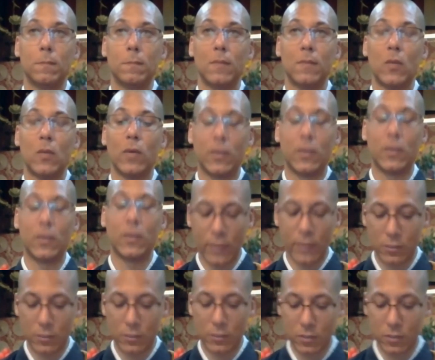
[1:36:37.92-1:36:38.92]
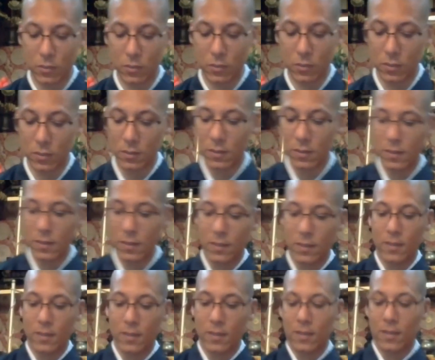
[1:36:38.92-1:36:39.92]
when I was in graduate school,
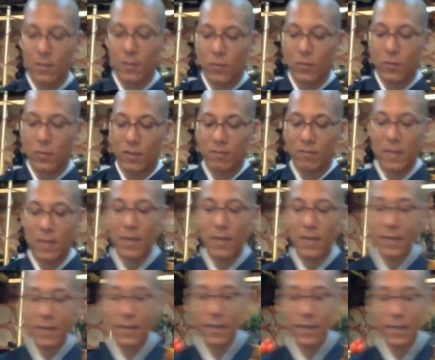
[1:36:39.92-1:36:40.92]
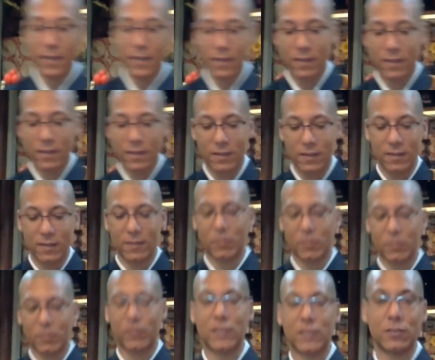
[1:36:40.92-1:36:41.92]
one of my
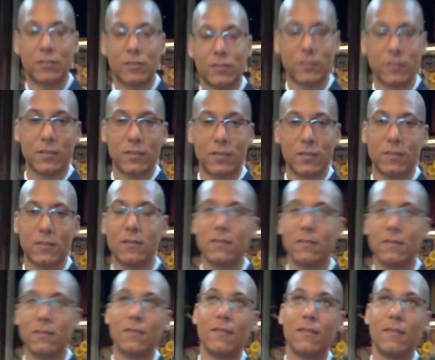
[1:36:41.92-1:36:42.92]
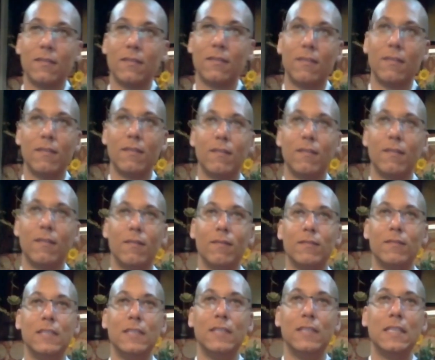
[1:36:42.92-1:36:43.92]
professors
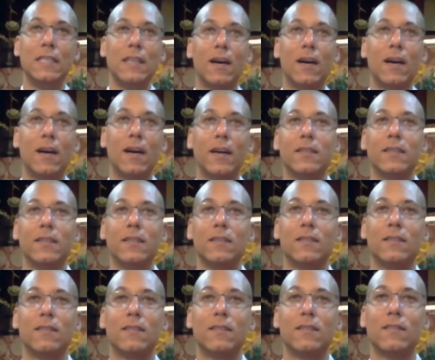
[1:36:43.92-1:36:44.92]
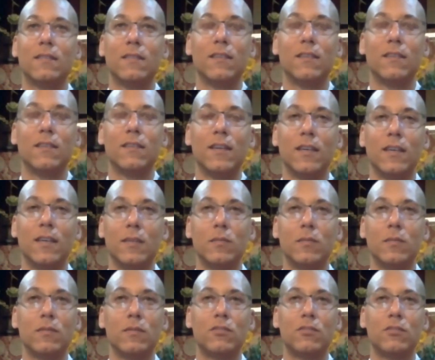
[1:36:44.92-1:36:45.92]
did not,
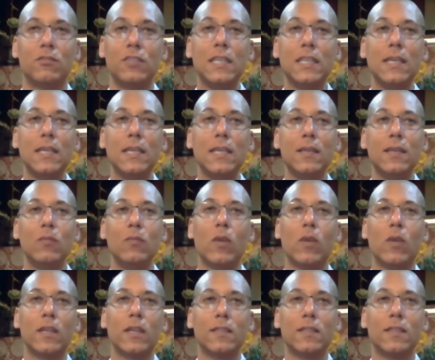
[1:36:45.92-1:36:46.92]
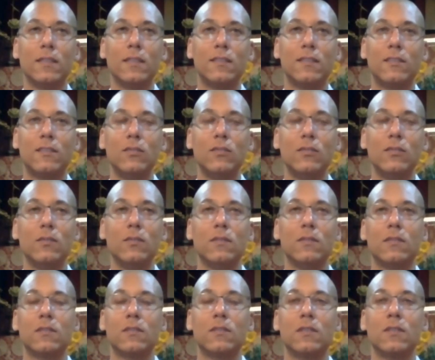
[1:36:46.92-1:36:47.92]
she wanted the
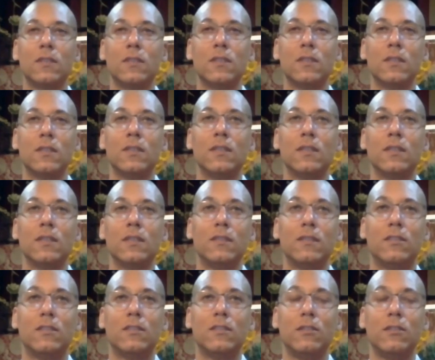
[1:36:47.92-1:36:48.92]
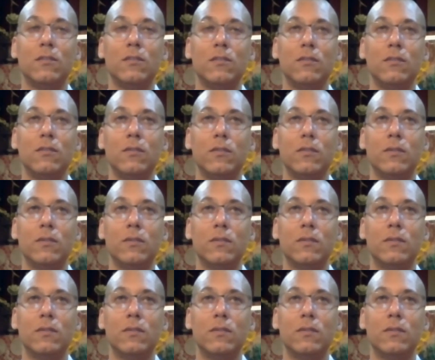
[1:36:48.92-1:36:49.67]
students to